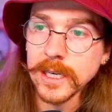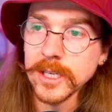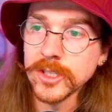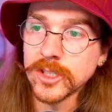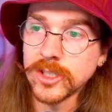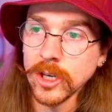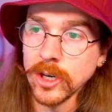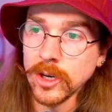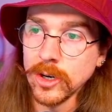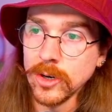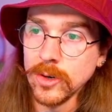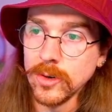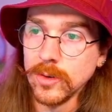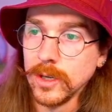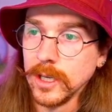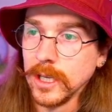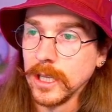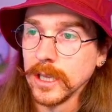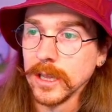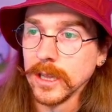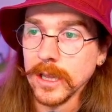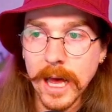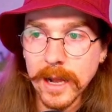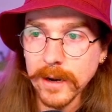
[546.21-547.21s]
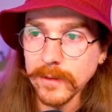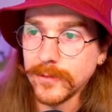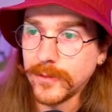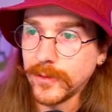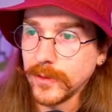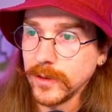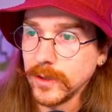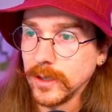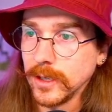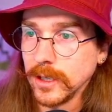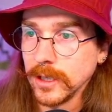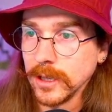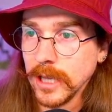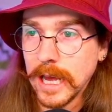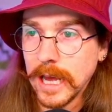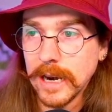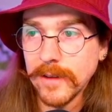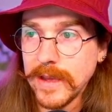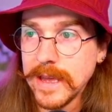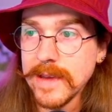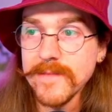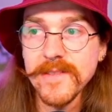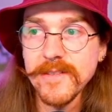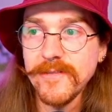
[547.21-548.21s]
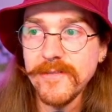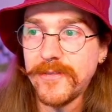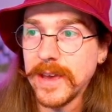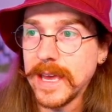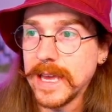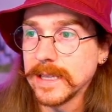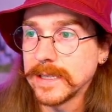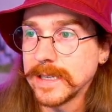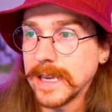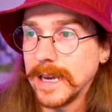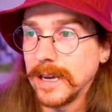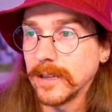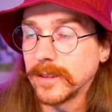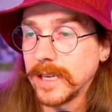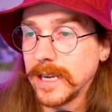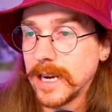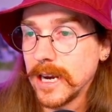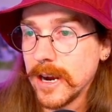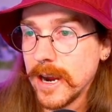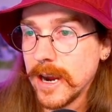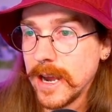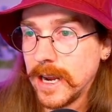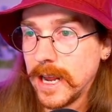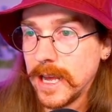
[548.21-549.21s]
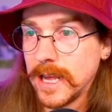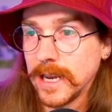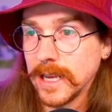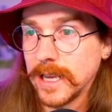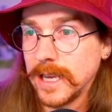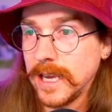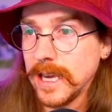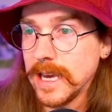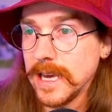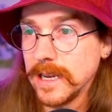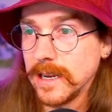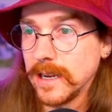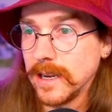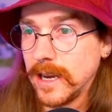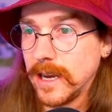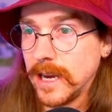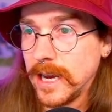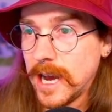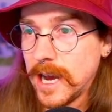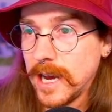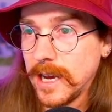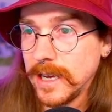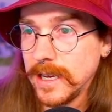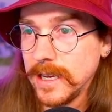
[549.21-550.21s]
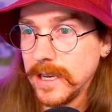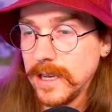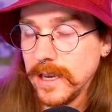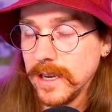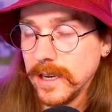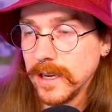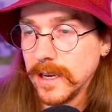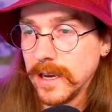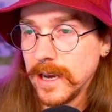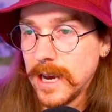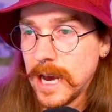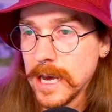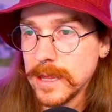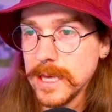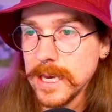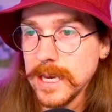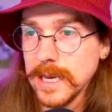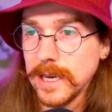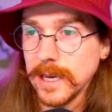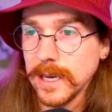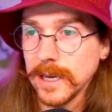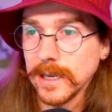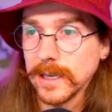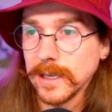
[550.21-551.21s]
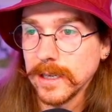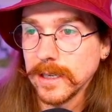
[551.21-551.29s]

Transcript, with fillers: So a lot of a lot of envy fans out there, and and again, I I think